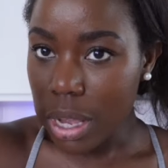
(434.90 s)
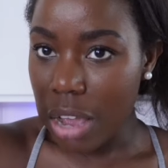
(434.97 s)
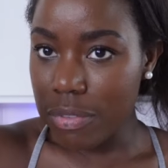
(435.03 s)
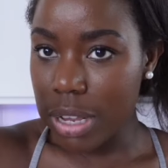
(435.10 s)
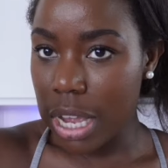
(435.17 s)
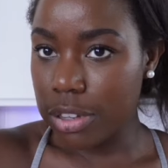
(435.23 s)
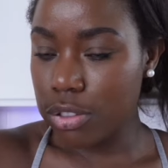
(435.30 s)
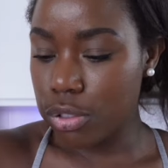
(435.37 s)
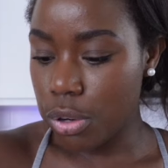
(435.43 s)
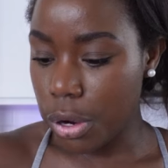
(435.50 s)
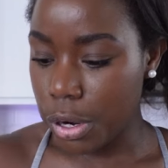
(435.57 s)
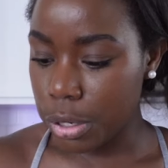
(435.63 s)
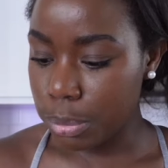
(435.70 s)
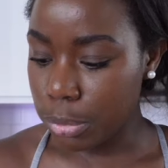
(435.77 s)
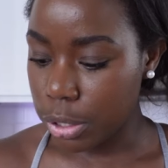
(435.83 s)
I have an extra
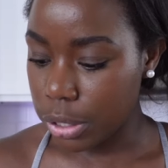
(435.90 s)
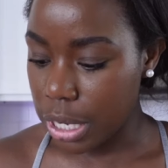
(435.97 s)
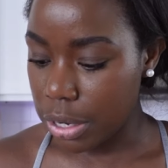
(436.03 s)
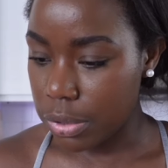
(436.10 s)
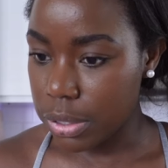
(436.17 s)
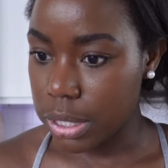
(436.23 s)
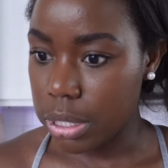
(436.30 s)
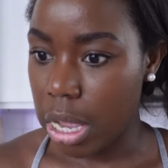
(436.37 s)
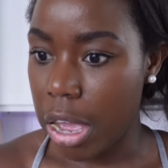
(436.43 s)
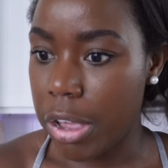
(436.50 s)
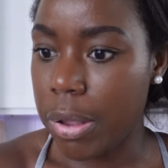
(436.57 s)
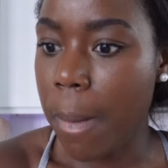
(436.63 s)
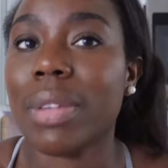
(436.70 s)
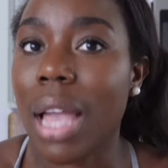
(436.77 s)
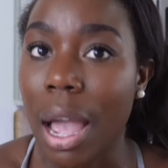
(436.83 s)
hard-boiled egg on the
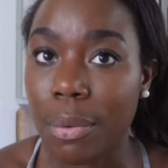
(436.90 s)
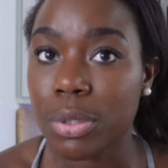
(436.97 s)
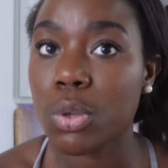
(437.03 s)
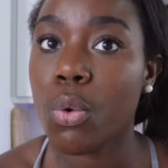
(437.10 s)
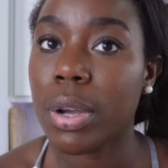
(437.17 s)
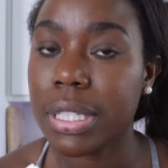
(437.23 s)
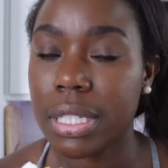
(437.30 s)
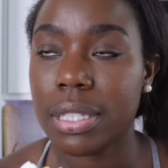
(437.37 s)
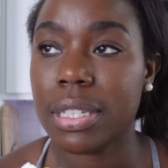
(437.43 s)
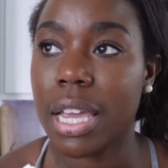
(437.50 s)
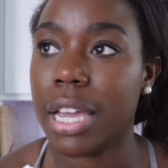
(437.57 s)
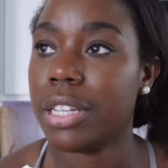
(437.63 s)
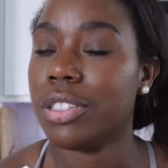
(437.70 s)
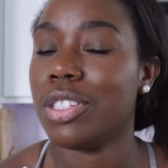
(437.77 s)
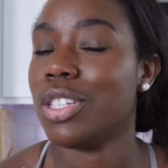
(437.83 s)
side. I was going to
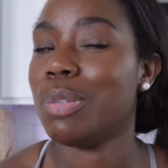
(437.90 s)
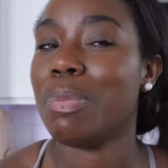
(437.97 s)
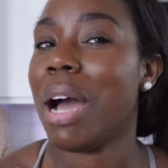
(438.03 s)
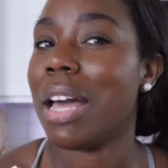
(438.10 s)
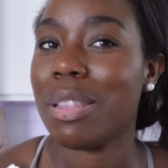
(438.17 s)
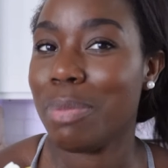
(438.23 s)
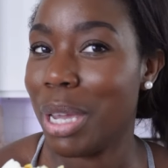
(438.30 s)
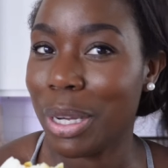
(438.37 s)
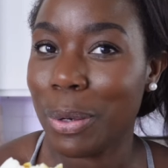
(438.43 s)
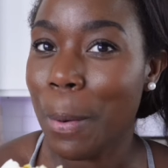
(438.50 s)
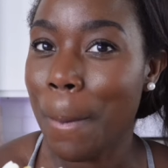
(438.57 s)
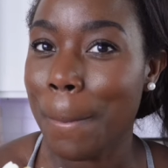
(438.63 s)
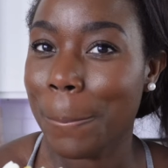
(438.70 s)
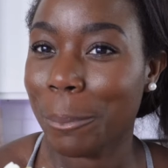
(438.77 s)
say, just buy the bagel.